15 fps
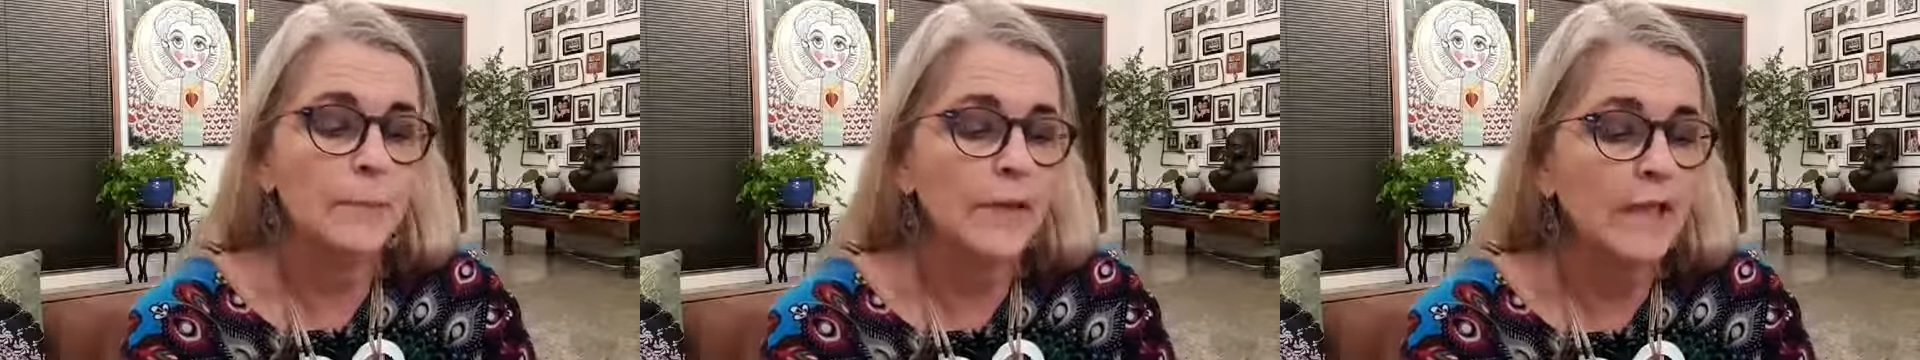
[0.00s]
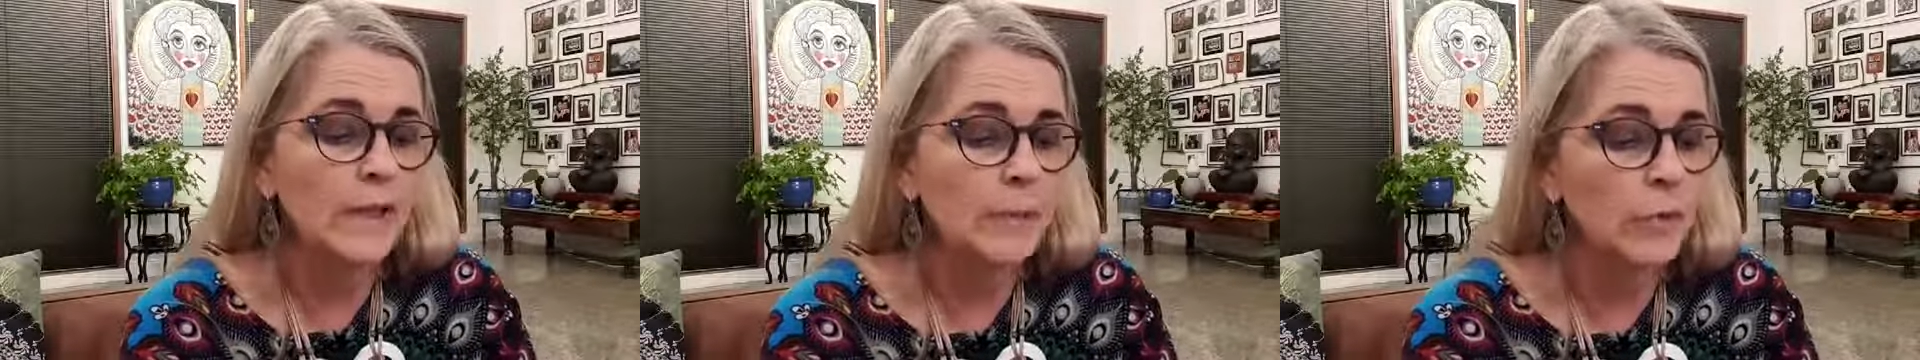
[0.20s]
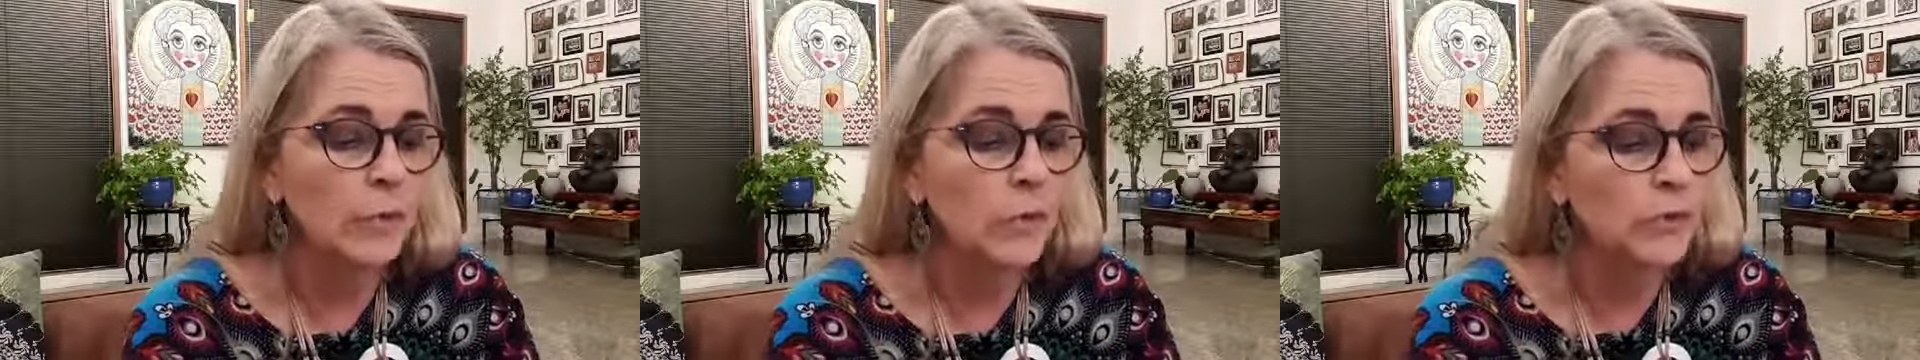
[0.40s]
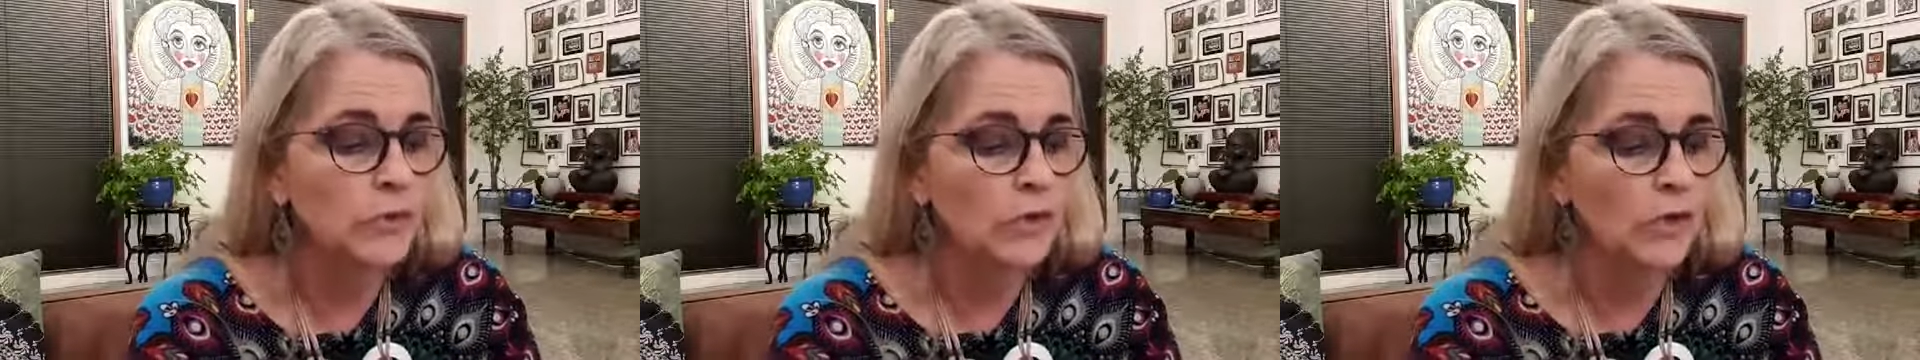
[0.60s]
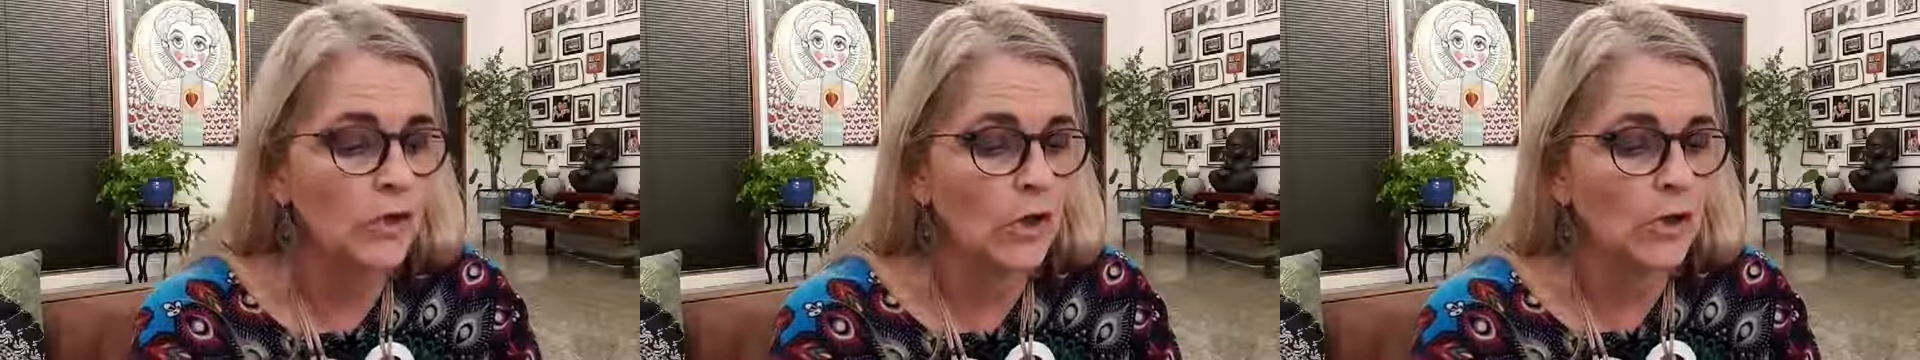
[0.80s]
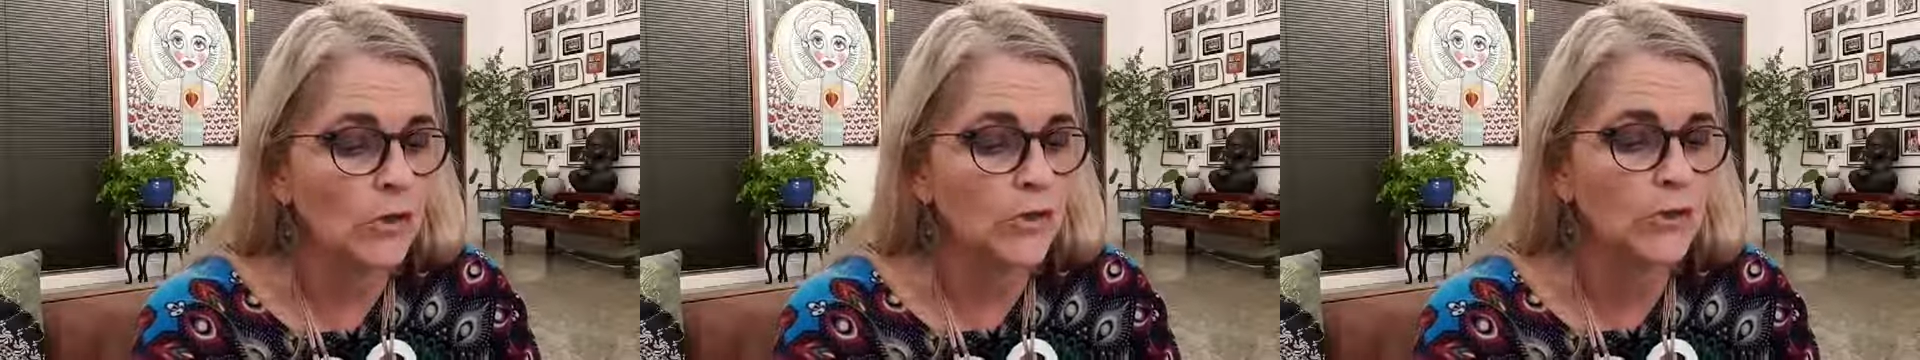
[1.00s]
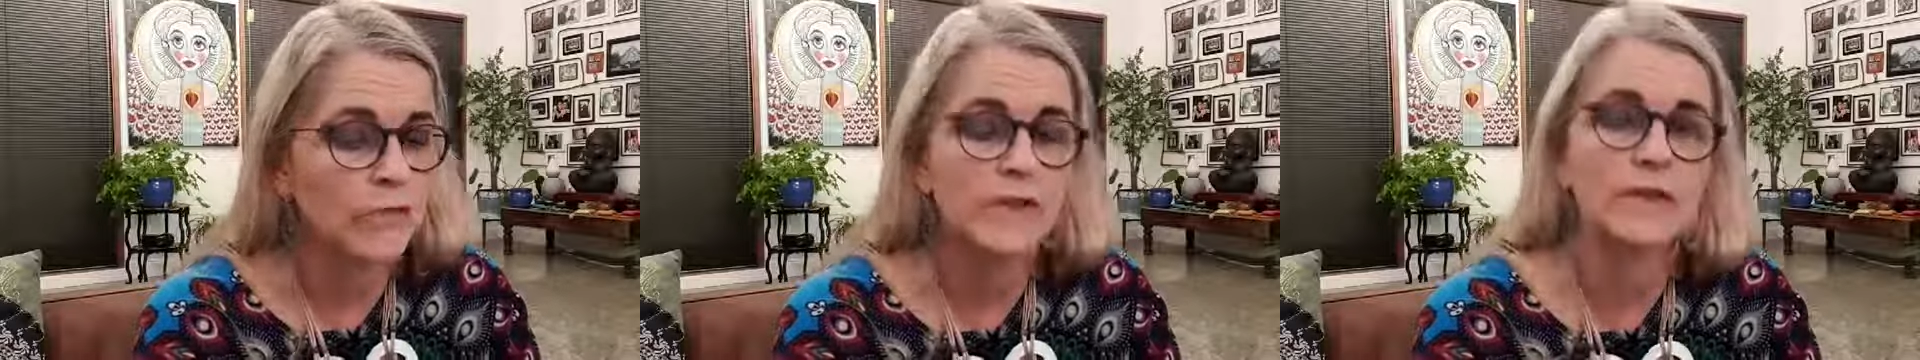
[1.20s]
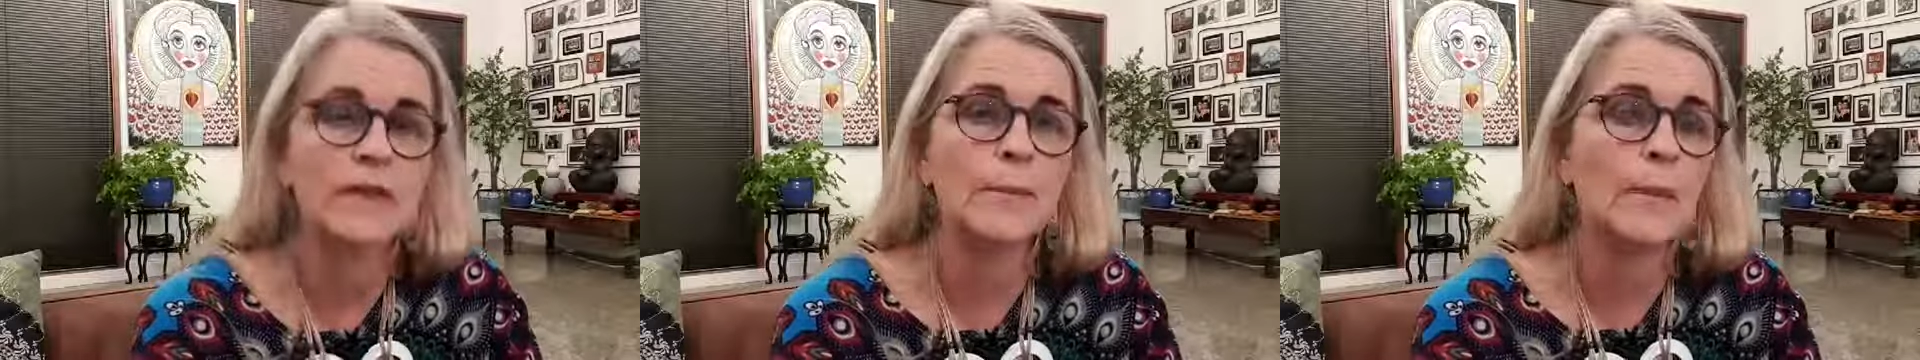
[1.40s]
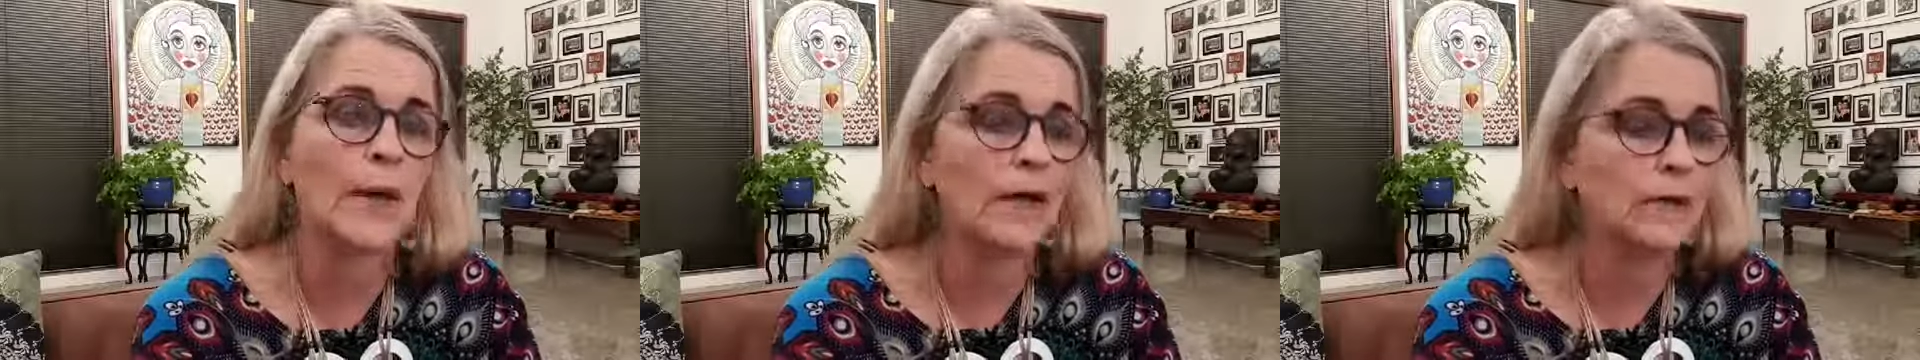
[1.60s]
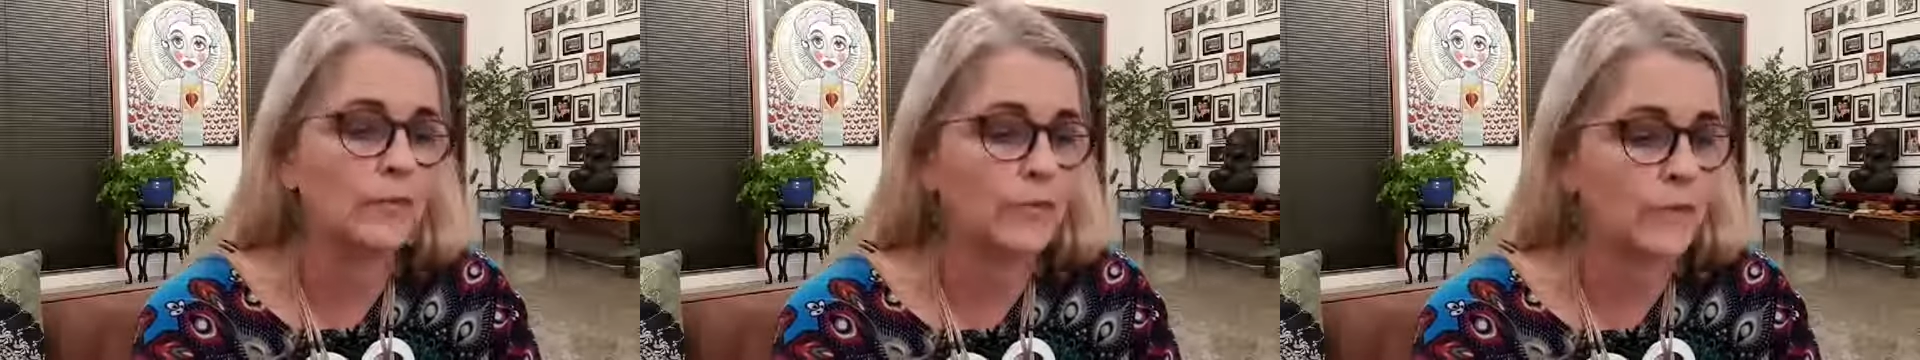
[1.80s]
people who chose with their mother,